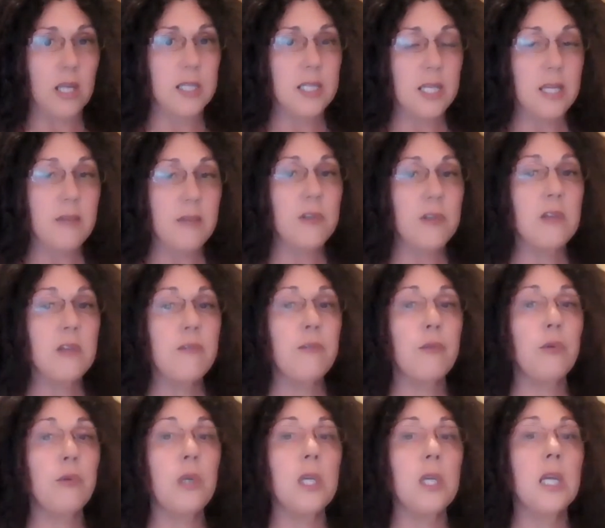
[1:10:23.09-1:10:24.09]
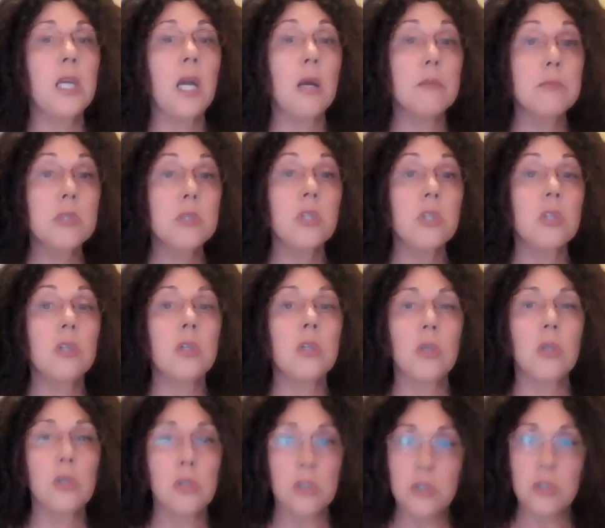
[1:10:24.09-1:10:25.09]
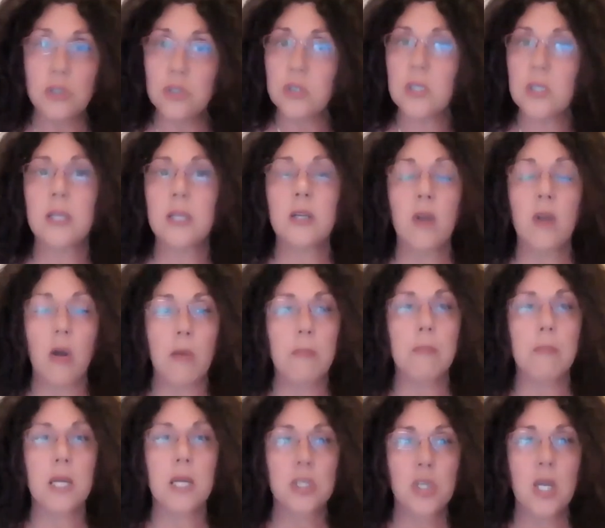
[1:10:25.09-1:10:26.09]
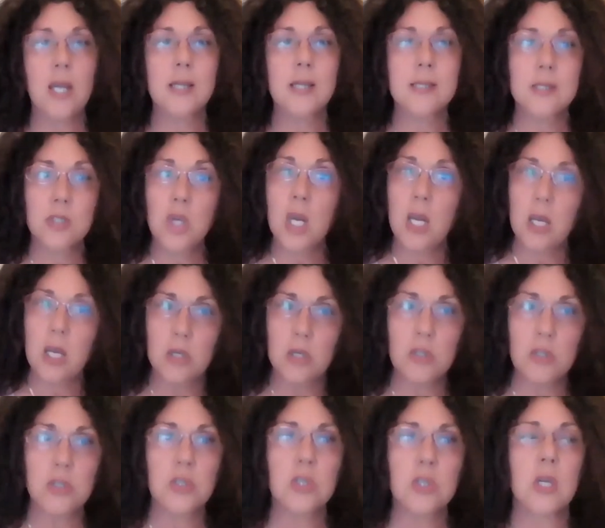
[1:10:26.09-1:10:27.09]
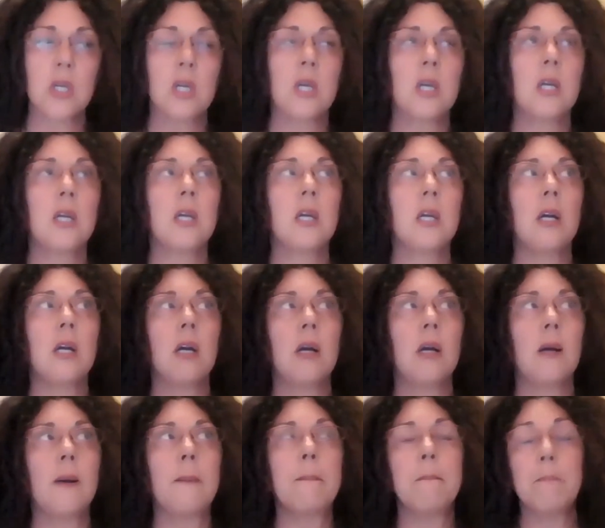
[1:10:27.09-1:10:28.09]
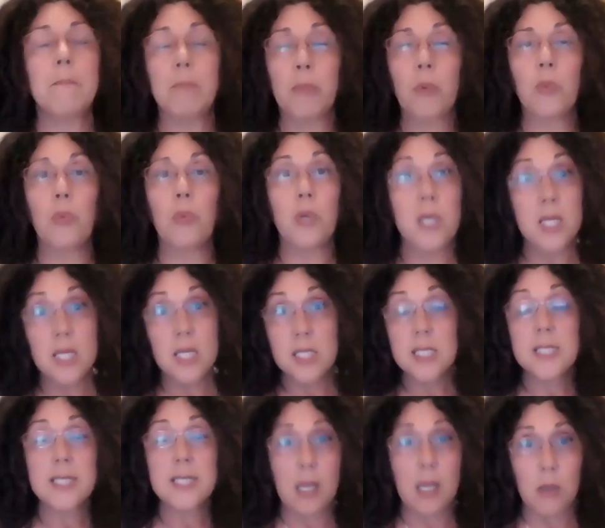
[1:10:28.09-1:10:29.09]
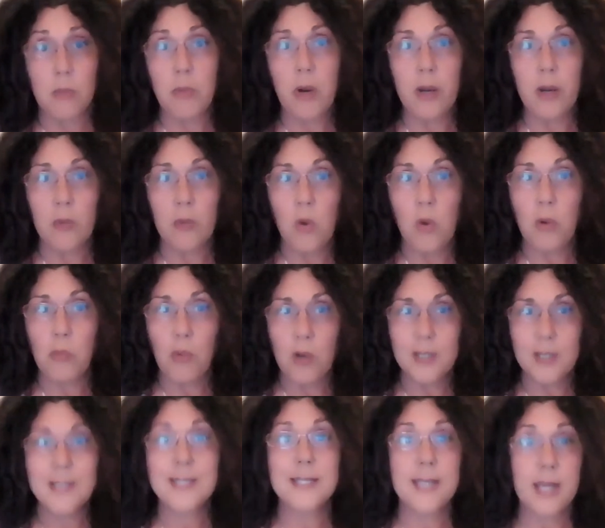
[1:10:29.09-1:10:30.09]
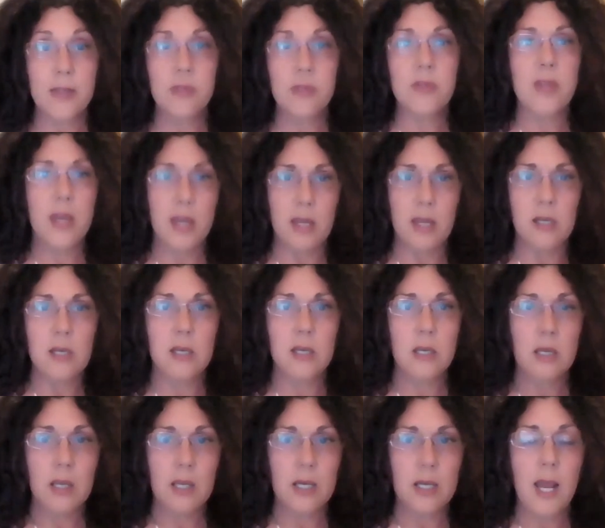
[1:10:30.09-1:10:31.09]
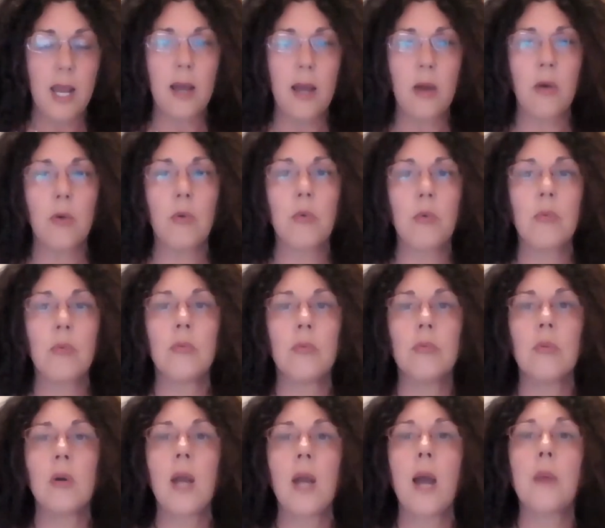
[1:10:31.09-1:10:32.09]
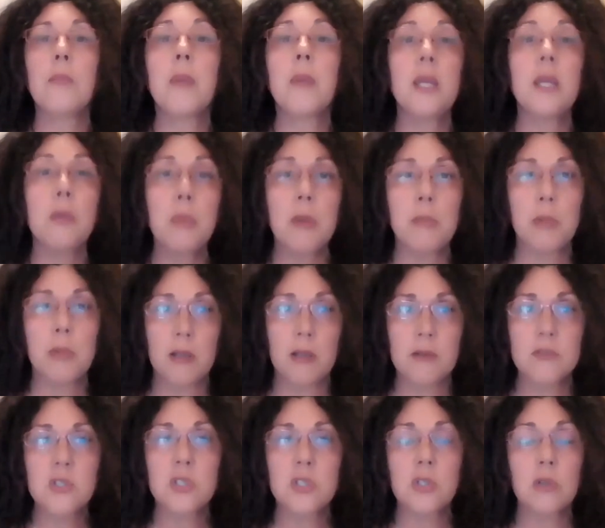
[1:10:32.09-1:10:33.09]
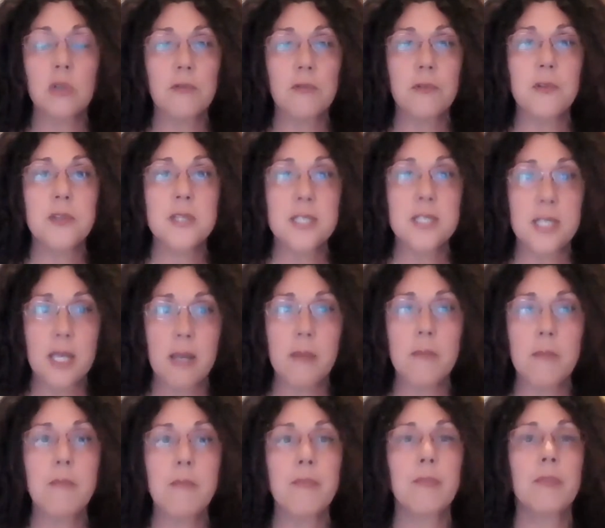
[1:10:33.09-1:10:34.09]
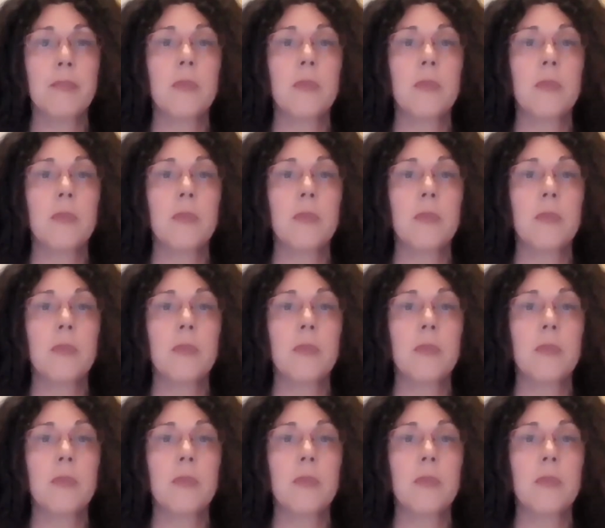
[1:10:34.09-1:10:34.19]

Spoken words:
And even if we come to the conclusion that not much has changed, we need to celebrate what was said then and how many people have stood for the same